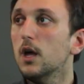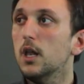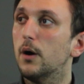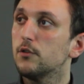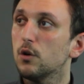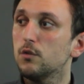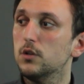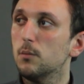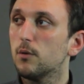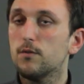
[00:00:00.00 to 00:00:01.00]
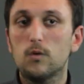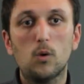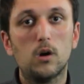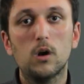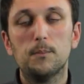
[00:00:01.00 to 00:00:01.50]
Now I chose the number
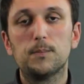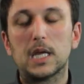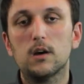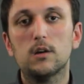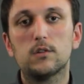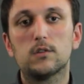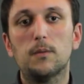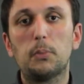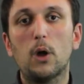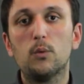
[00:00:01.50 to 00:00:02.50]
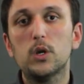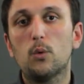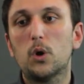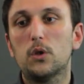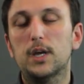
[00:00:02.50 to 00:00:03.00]
4 because a real
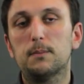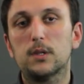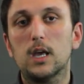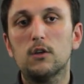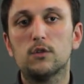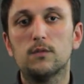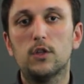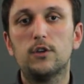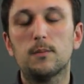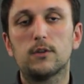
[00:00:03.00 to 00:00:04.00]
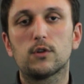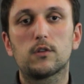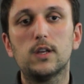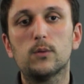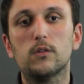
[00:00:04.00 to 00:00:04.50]
world application of the geometric
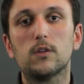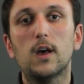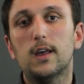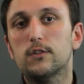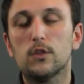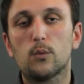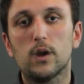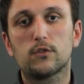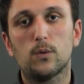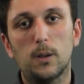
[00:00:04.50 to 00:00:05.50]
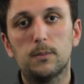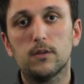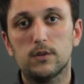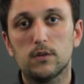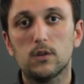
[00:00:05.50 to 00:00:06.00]
sequence is in the restaurant
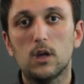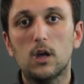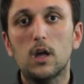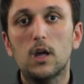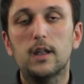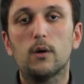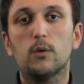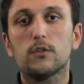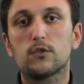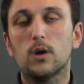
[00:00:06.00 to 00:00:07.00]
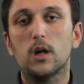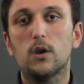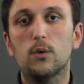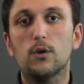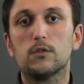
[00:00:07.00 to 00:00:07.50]
business. Now restaurant
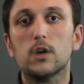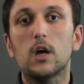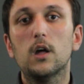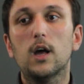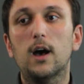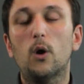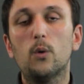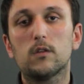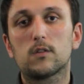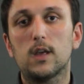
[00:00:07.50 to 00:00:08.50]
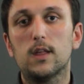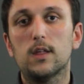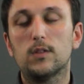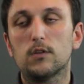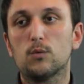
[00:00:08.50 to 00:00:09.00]
owners always say
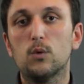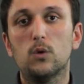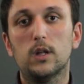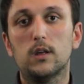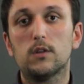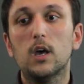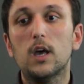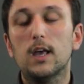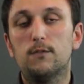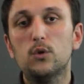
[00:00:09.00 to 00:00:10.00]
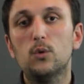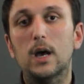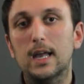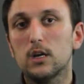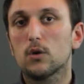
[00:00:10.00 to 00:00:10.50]
that this rule is if you
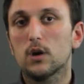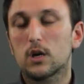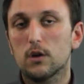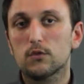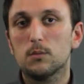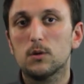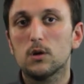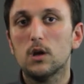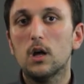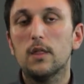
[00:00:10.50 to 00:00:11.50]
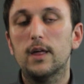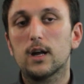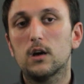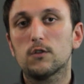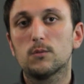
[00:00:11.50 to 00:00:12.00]
anger a customer,
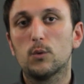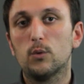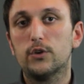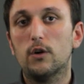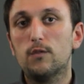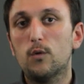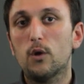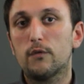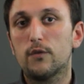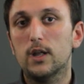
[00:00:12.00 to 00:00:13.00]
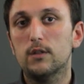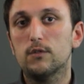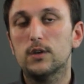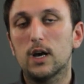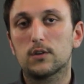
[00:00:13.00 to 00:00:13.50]
that customer will tell four
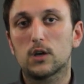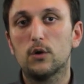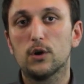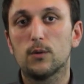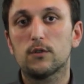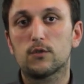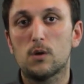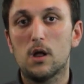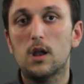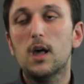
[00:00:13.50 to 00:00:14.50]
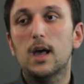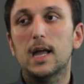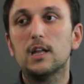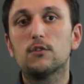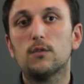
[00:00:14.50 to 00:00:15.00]
friends not to go to your restaurant,
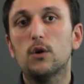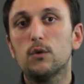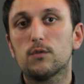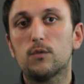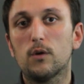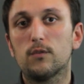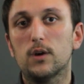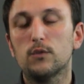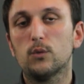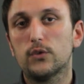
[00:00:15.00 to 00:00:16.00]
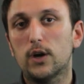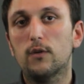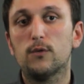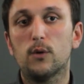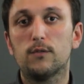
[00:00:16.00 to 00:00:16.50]
and each of those four friends will tell
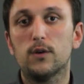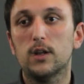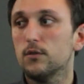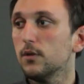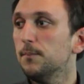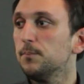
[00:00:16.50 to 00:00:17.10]
four friends.